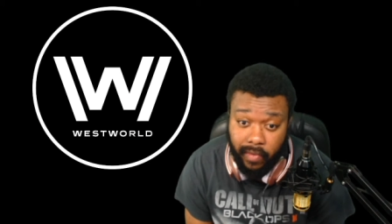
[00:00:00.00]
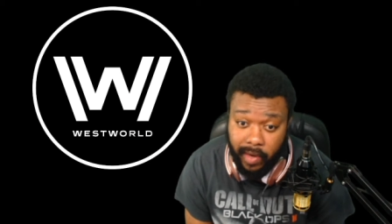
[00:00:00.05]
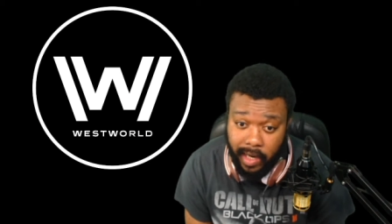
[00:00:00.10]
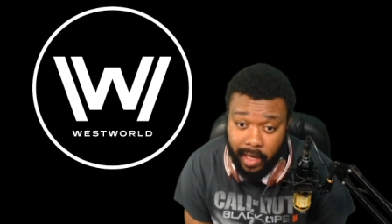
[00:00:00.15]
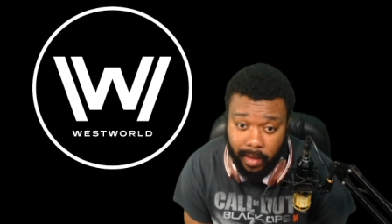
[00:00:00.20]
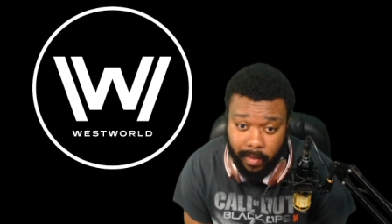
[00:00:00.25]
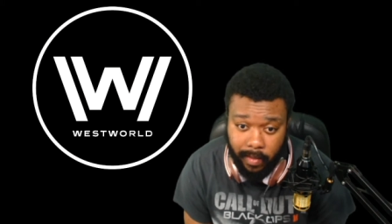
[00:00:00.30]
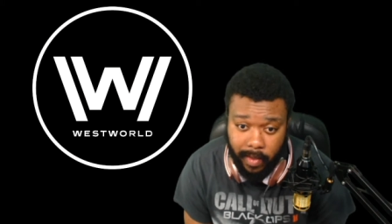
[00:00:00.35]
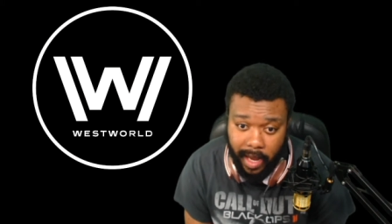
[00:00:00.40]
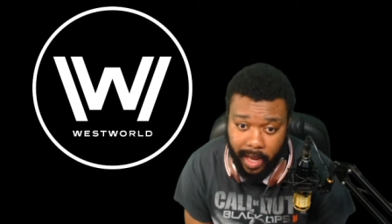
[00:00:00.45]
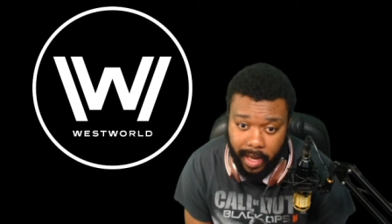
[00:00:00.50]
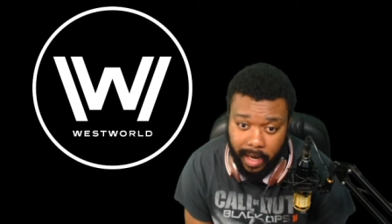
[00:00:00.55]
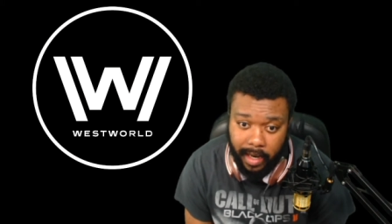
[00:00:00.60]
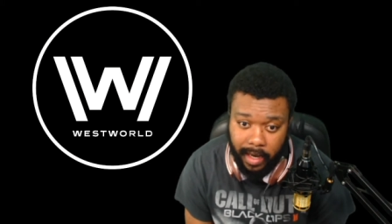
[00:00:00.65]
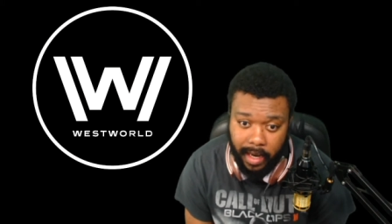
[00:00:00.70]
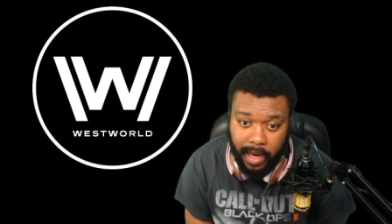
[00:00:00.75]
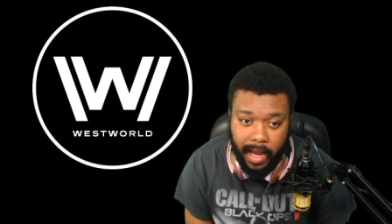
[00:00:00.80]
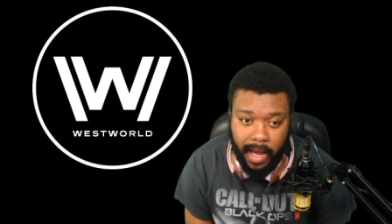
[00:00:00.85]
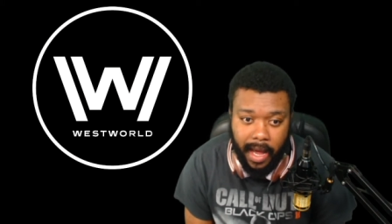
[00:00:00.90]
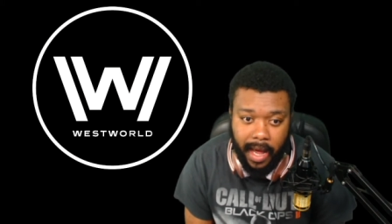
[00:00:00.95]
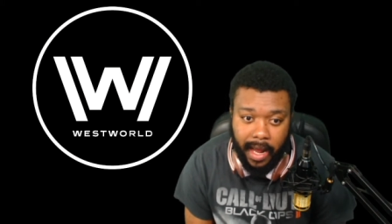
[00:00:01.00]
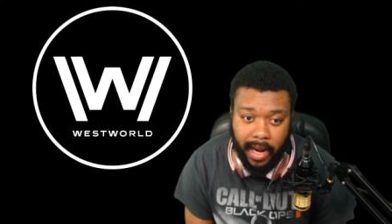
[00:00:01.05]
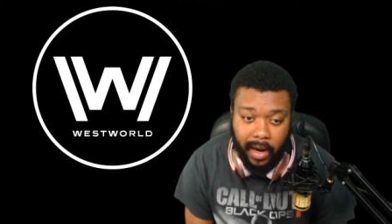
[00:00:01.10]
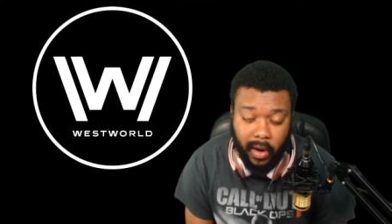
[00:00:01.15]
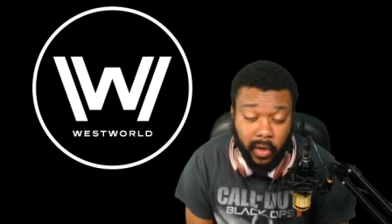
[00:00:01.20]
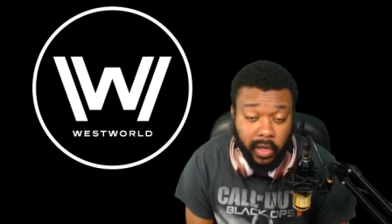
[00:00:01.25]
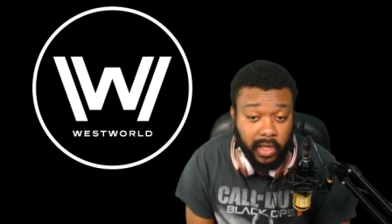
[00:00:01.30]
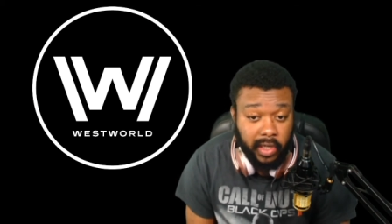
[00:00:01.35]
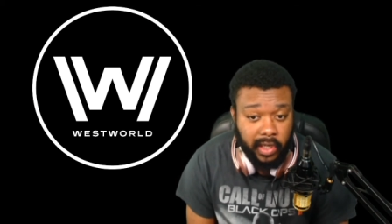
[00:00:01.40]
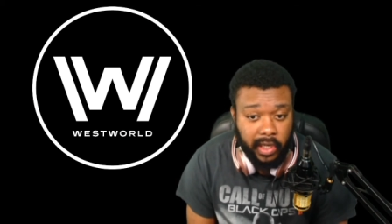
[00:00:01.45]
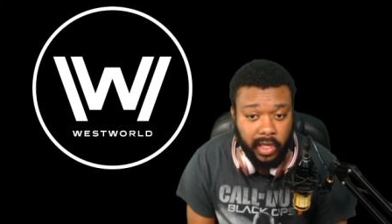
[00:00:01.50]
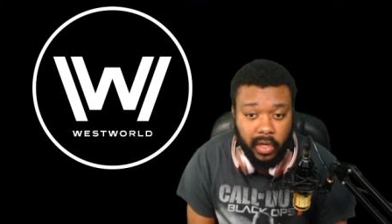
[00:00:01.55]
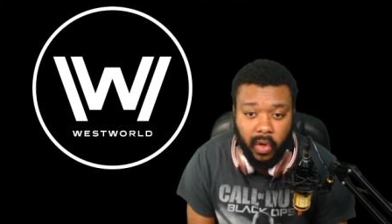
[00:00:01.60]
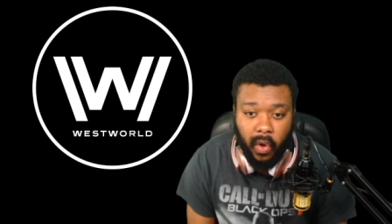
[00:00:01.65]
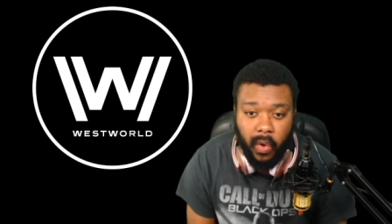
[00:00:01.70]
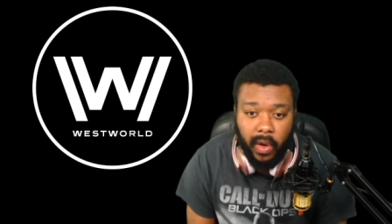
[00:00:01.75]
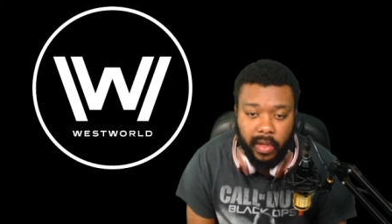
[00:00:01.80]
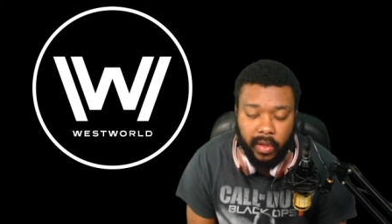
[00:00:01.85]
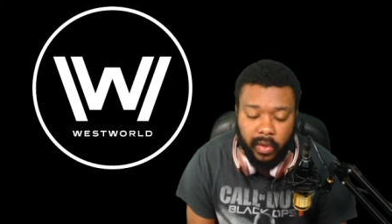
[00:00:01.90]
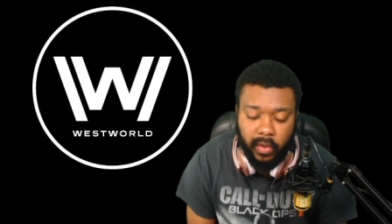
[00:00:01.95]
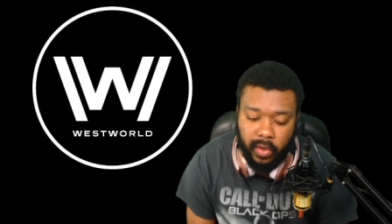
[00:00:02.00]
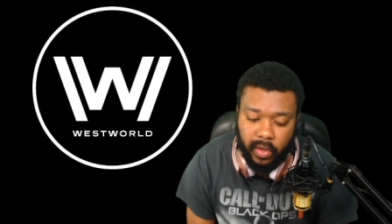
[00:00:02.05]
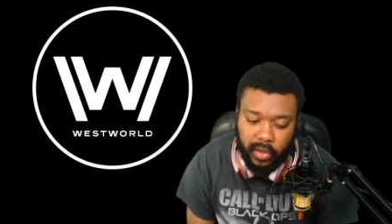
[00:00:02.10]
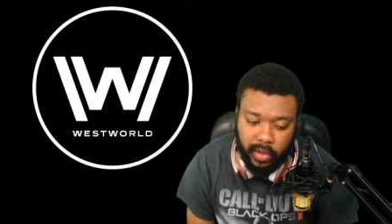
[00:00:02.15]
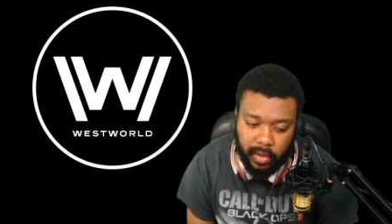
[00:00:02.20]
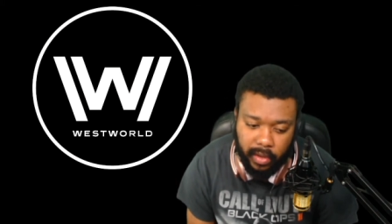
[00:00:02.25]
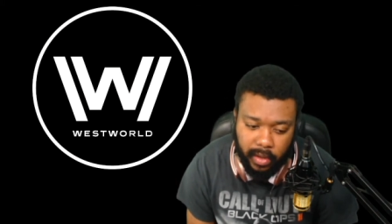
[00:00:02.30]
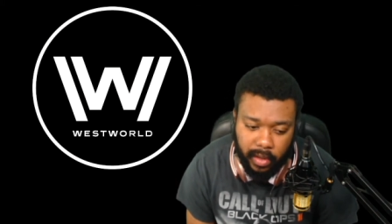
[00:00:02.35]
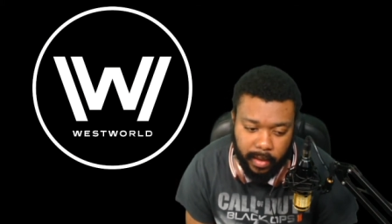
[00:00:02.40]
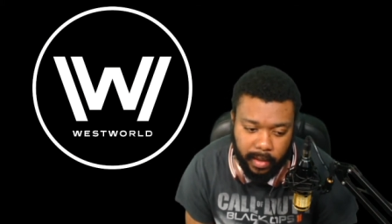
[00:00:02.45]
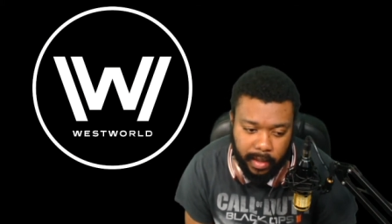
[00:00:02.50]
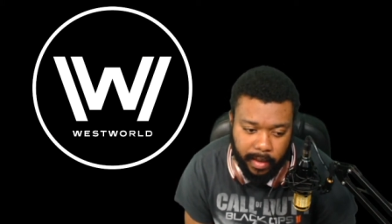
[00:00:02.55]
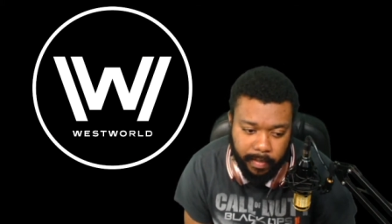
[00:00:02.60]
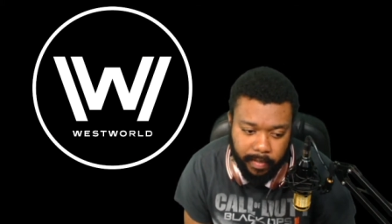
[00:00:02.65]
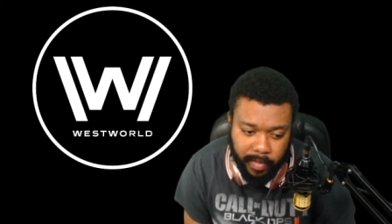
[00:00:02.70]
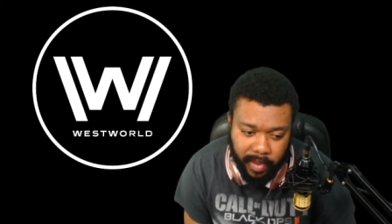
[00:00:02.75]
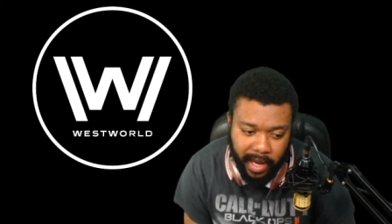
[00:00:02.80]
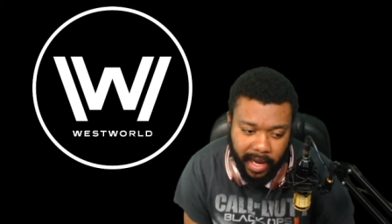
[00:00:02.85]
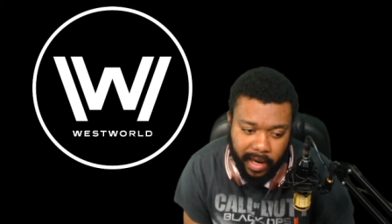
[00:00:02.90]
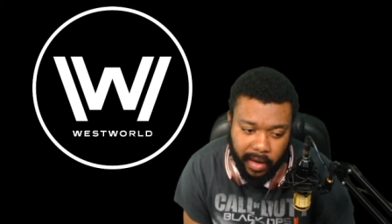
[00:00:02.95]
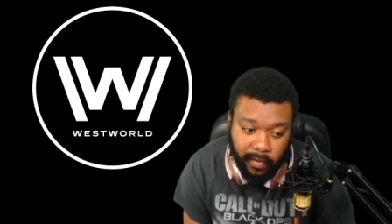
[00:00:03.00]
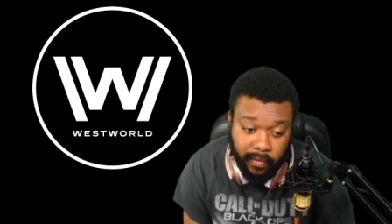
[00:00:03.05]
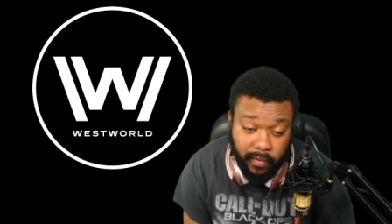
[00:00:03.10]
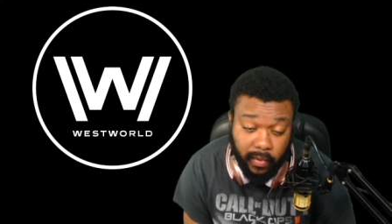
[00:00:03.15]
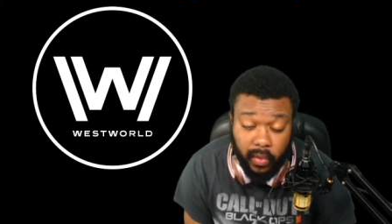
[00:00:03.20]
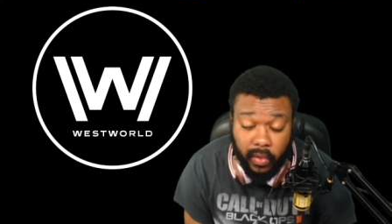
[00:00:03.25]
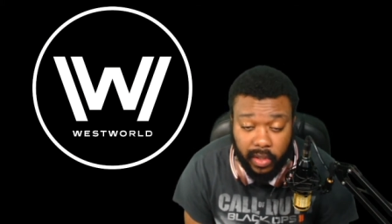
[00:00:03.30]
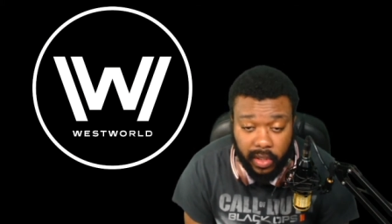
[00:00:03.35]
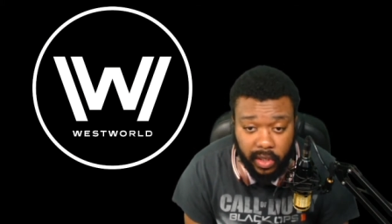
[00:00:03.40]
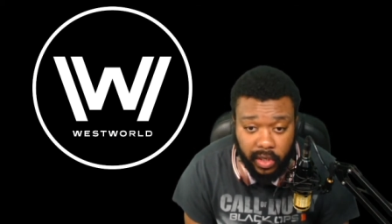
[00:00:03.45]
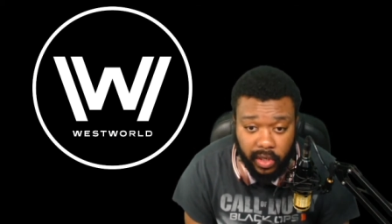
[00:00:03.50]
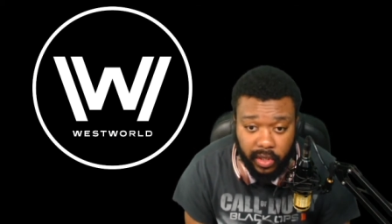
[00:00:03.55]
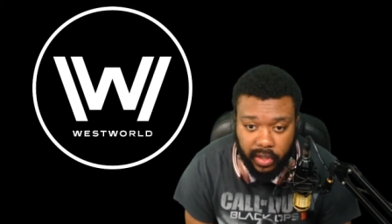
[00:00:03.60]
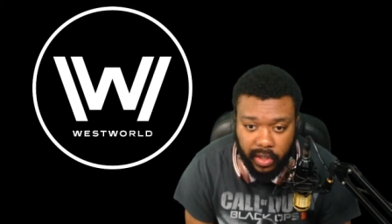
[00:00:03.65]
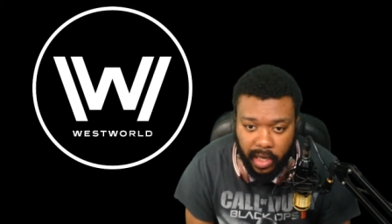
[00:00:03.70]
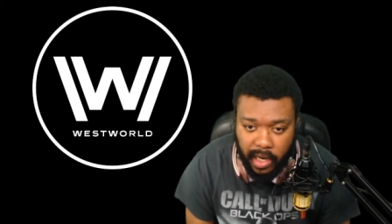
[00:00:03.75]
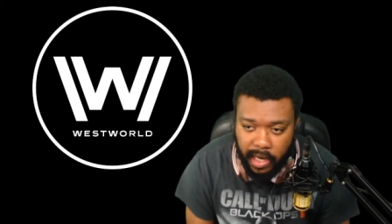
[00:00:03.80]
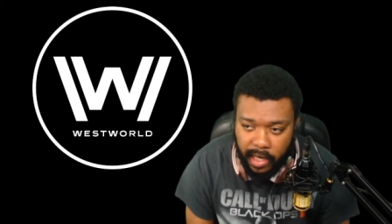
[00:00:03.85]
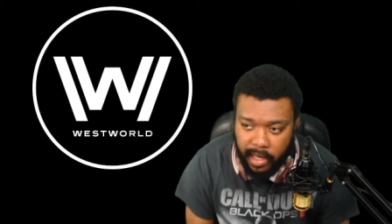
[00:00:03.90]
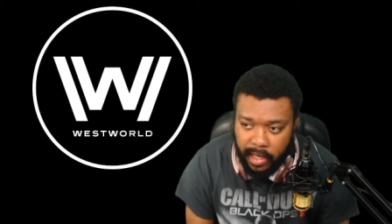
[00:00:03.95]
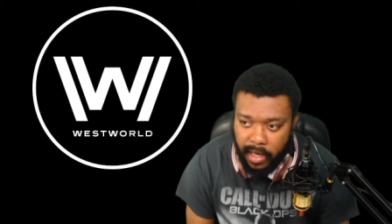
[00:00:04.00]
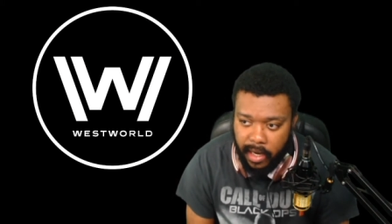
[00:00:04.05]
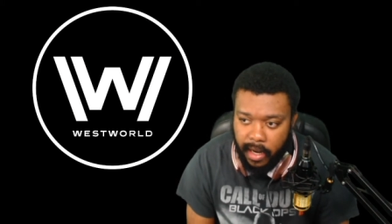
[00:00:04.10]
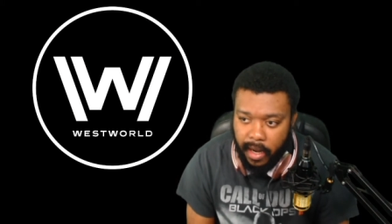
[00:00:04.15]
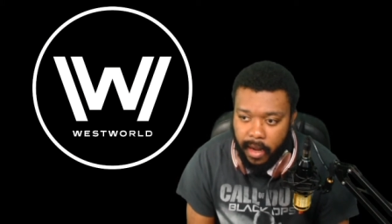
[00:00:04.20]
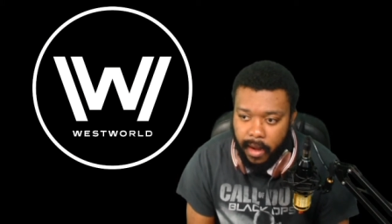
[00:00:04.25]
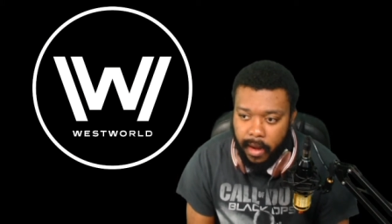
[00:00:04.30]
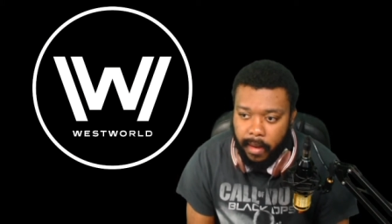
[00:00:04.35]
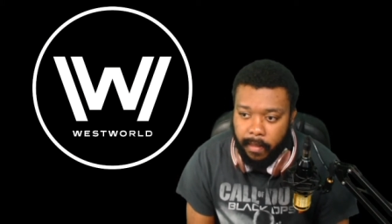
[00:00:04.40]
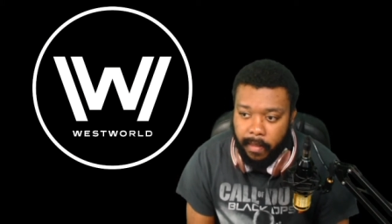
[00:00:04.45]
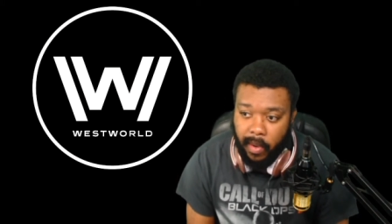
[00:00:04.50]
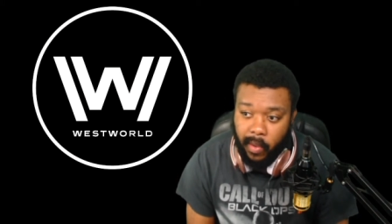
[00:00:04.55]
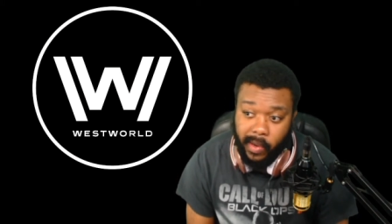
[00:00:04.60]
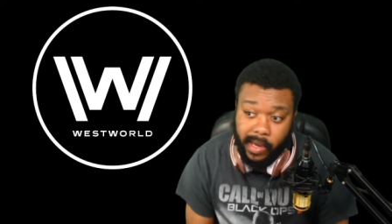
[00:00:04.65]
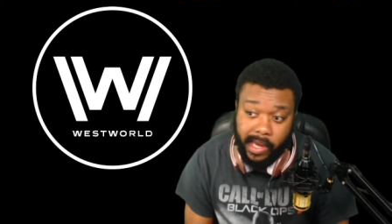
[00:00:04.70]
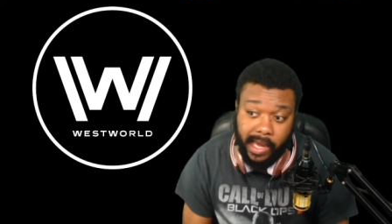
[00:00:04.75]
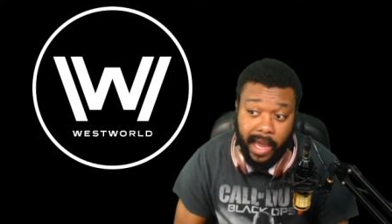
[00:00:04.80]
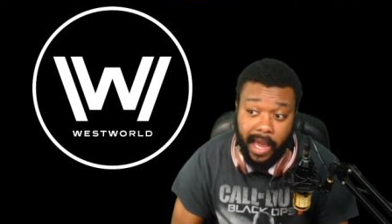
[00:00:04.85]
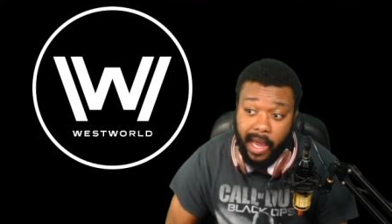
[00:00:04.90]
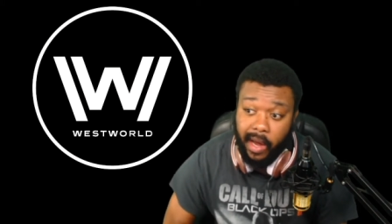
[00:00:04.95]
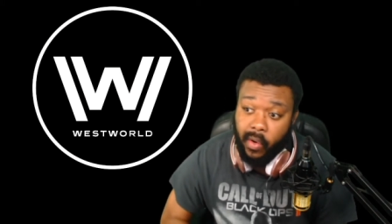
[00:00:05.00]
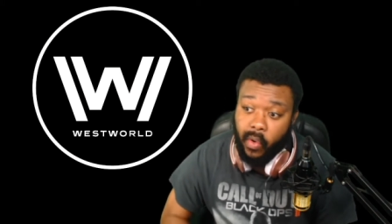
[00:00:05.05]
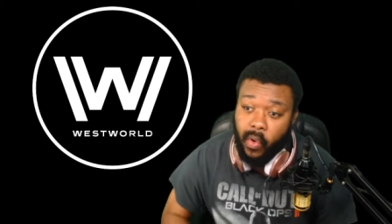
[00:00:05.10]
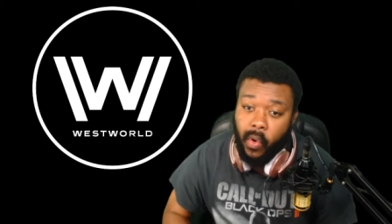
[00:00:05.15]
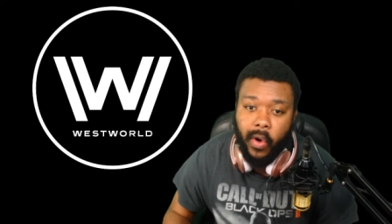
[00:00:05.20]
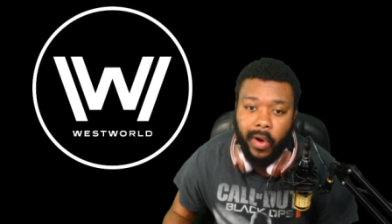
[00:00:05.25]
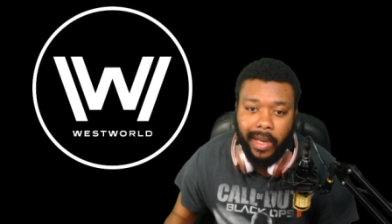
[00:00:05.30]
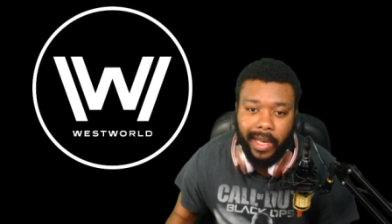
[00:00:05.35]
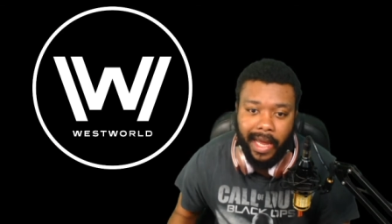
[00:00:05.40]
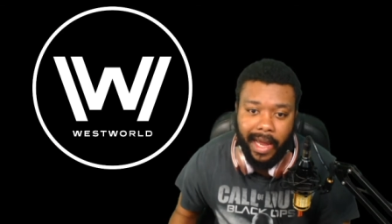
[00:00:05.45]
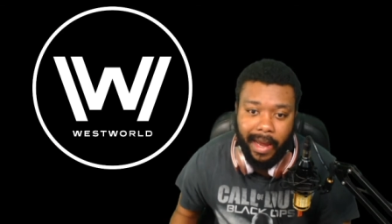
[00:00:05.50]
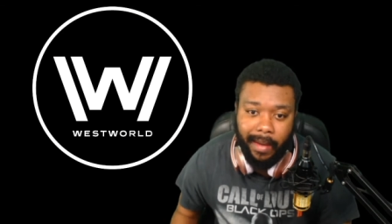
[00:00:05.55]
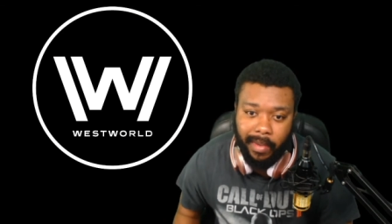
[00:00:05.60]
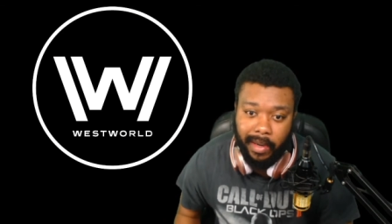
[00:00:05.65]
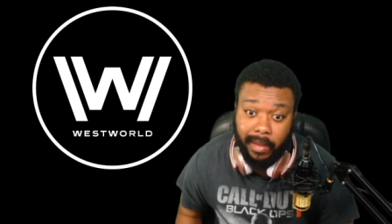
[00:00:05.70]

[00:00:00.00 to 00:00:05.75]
real, man. I know you're still going through this, the pain of losing your son, but we can't correlate.